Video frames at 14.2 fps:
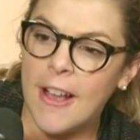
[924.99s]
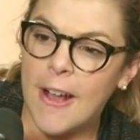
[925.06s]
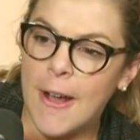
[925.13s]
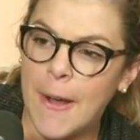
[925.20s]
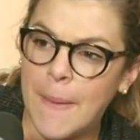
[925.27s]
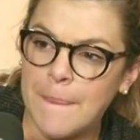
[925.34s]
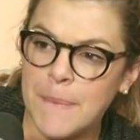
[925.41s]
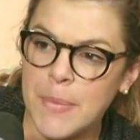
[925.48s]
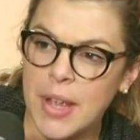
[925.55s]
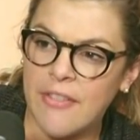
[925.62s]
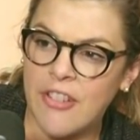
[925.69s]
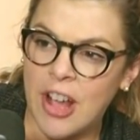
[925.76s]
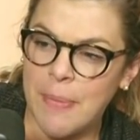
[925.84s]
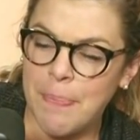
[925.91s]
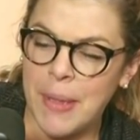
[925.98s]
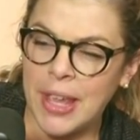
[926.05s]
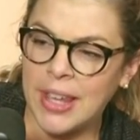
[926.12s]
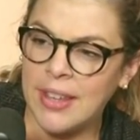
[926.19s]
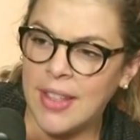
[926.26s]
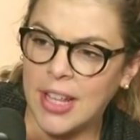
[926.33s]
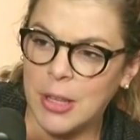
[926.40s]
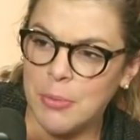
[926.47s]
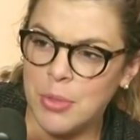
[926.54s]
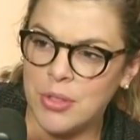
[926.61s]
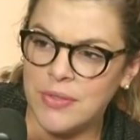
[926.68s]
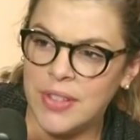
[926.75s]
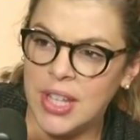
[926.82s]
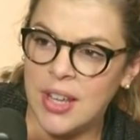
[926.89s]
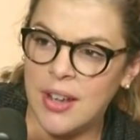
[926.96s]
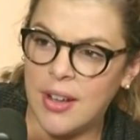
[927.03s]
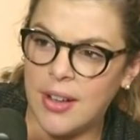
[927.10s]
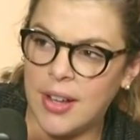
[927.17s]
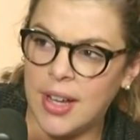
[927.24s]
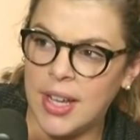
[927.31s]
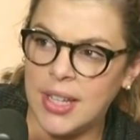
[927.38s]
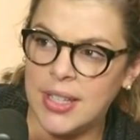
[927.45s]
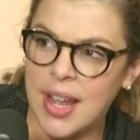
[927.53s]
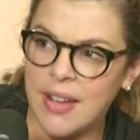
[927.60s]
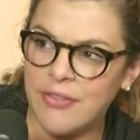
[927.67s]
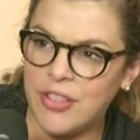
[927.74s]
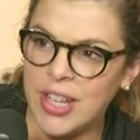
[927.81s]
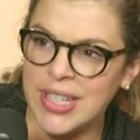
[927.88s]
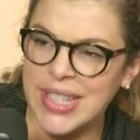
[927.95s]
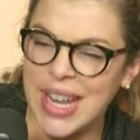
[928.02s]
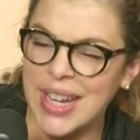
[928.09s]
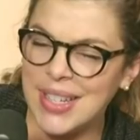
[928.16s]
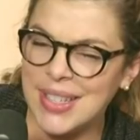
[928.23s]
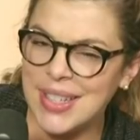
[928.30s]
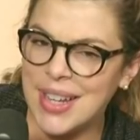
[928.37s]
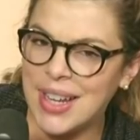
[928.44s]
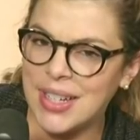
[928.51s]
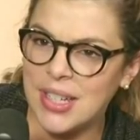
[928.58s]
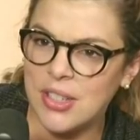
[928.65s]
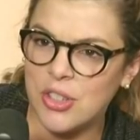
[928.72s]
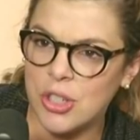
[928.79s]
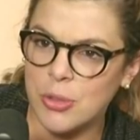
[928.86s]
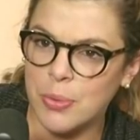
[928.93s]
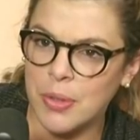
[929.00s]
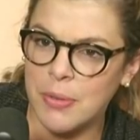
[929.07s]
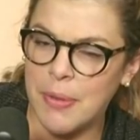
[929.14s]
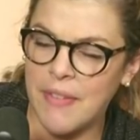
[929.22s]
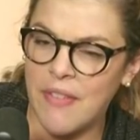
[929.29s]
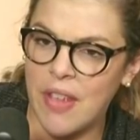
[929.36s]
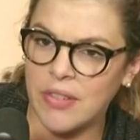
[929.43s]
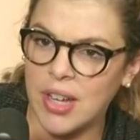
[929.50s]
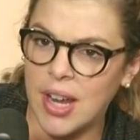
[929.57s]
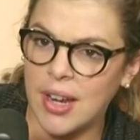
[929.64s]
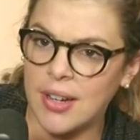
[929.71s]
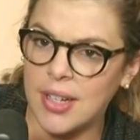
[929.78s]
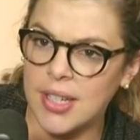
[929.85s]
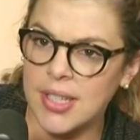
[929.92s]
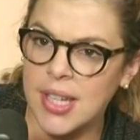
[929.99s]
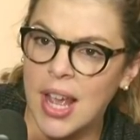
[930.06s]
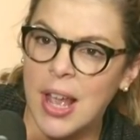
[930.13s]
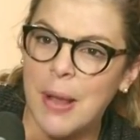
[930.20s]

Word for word: If I'm picking like a movie on Netflix, 80s and 90s, just one of my favorite eras.